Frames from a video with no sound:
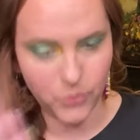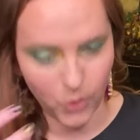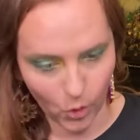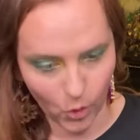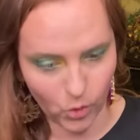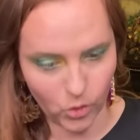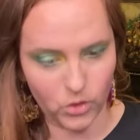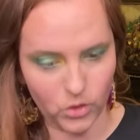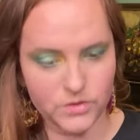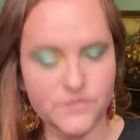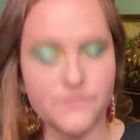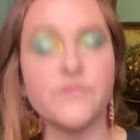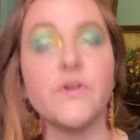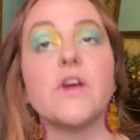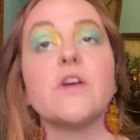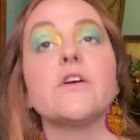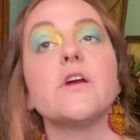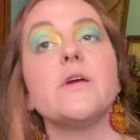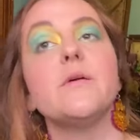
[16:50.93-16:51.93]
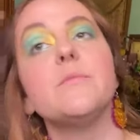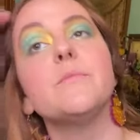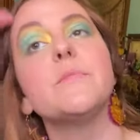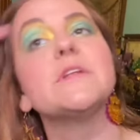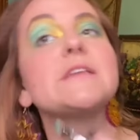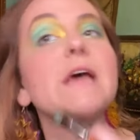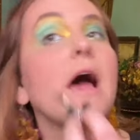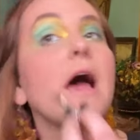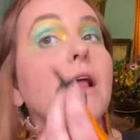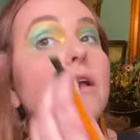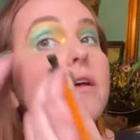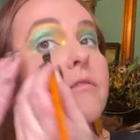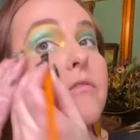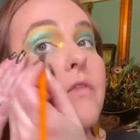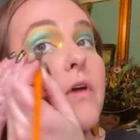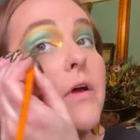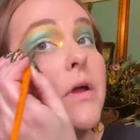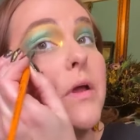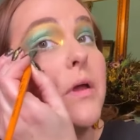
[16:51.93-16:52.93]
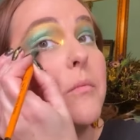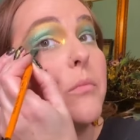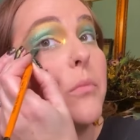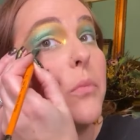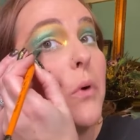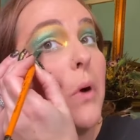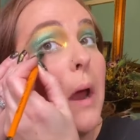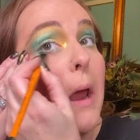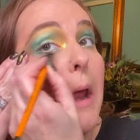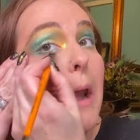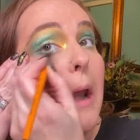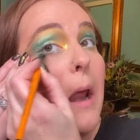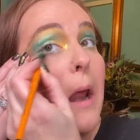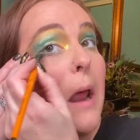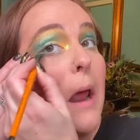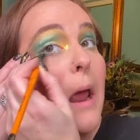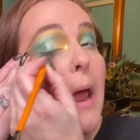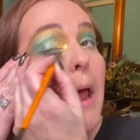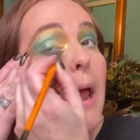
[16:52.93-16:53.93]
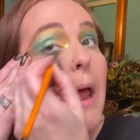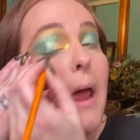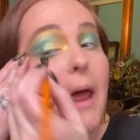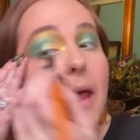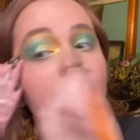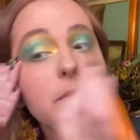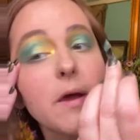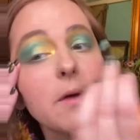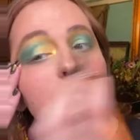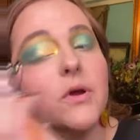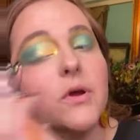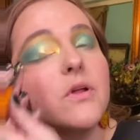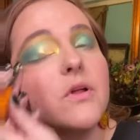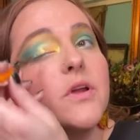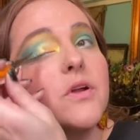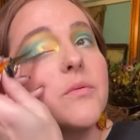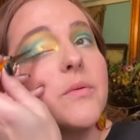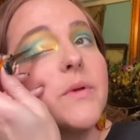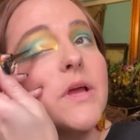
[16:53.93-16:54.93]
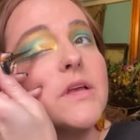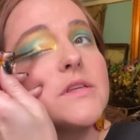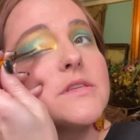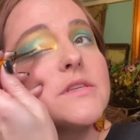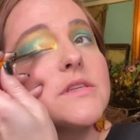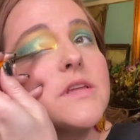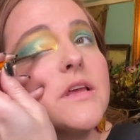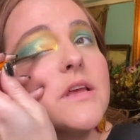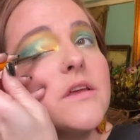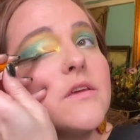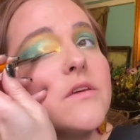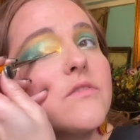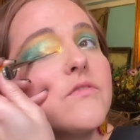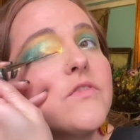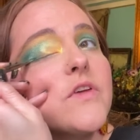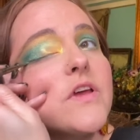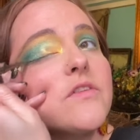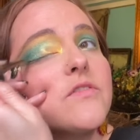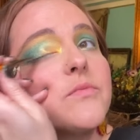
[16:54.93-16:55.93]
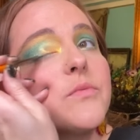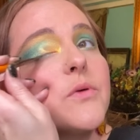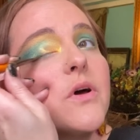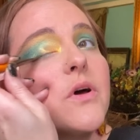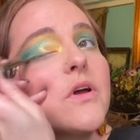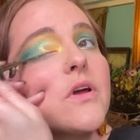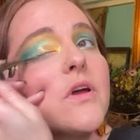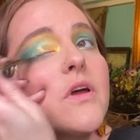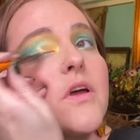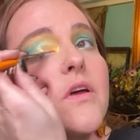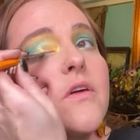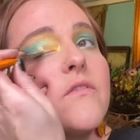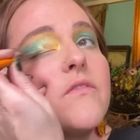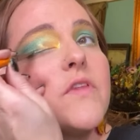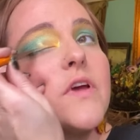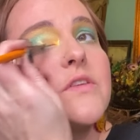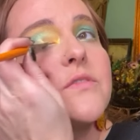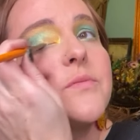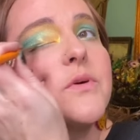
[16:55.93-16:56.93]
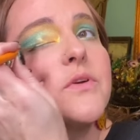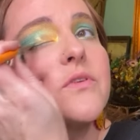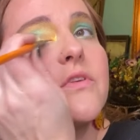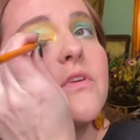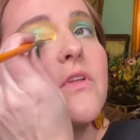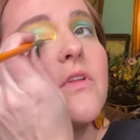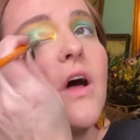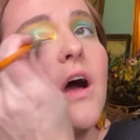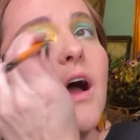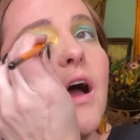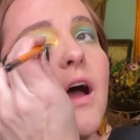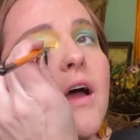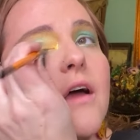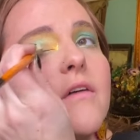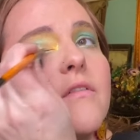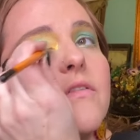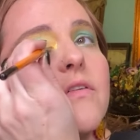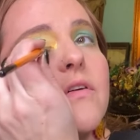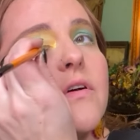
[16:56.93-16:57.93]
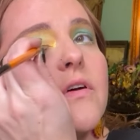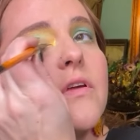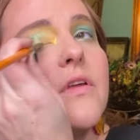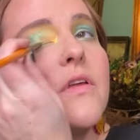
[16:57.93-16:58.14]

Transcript: bold, very metallic, very bright. Hey, Pepper Glitter Pants. Thank you, Facebook. Facebook's alive.